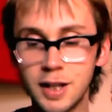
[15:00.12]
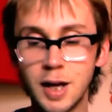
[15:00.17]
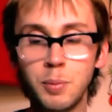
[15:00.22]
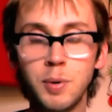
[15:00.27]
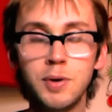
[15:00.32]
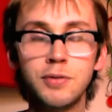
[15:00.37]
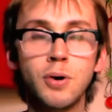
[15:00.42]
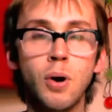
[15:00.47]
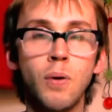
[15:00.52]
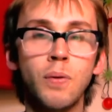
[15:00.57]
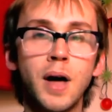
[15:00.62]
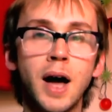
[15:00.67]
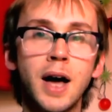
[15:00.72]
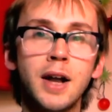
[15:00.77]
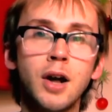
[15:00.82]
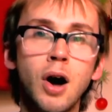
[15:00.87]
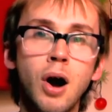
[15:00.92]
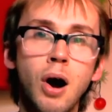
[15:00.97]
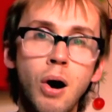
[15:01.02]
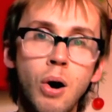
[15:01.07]
then we've got that
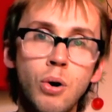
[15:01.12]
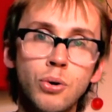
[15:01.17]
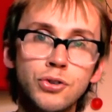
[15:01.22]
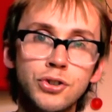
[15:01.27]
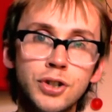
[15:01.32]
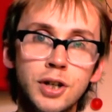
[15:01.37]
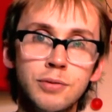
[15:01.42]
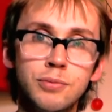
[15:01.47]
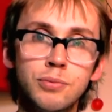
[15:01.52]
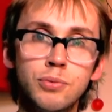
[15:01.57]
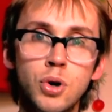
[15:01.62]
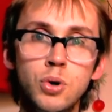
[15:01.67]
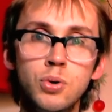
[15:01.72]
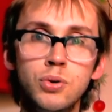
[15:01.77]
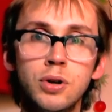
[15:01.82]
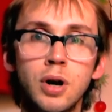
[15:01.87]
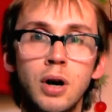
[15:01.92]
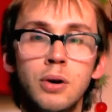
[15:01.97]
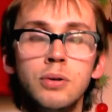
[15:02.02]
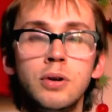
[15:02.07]
octave
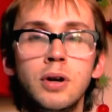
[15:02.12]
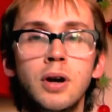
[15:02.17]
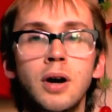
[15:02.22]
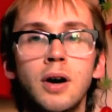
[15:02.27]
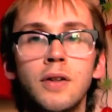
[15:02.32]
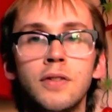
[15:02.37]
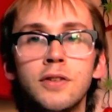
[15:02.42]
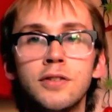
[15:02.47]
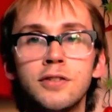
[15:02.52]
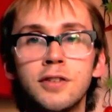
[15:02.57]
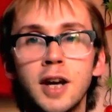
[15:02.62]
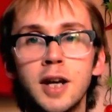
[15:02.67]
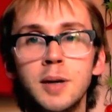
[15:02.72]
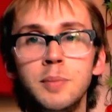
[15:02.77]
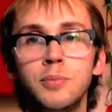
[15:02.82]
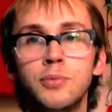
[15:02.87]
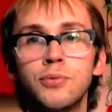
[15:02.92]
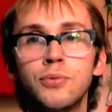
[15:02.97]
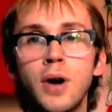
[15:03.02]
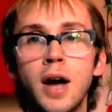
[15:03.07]
root note at the
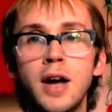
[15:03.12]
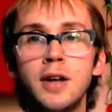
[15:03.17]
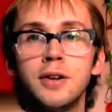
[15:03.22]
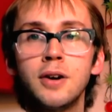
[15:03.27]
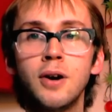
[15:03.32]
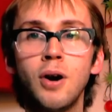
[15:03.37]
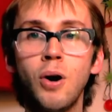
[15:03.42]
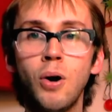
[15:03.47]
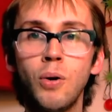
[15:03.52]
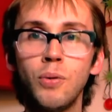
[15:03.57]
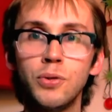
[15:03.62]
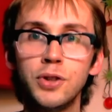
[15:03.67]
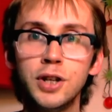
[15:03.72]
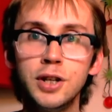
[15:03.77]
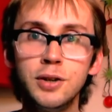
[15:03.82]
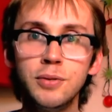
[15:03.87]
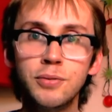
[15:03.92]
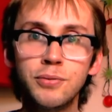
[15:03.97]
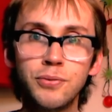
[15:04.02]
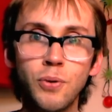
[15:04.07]
same fret on
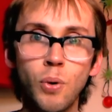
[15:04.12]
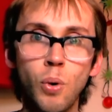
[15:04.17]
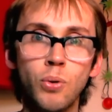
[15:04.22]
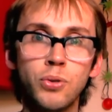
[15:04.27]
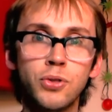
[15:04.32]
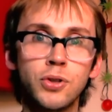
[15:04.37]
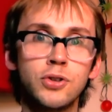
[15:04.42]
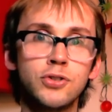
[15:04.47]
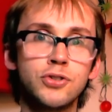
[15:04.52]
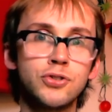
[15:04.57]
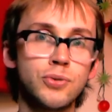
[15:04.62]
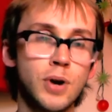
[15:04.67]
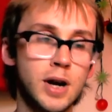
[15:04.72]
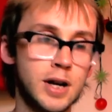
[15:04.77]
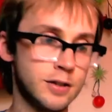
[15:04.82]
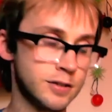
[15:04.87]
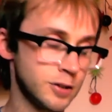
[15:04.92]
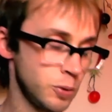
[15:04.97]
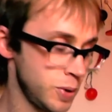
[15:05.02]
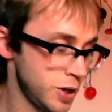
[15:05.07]
the 4th
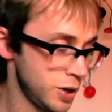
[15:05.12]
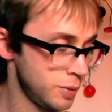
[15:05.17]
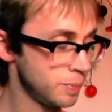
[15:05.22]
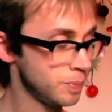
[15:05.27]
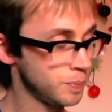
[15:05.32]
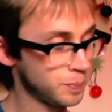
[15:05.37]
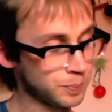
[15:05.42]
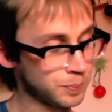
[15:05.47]
string. So we can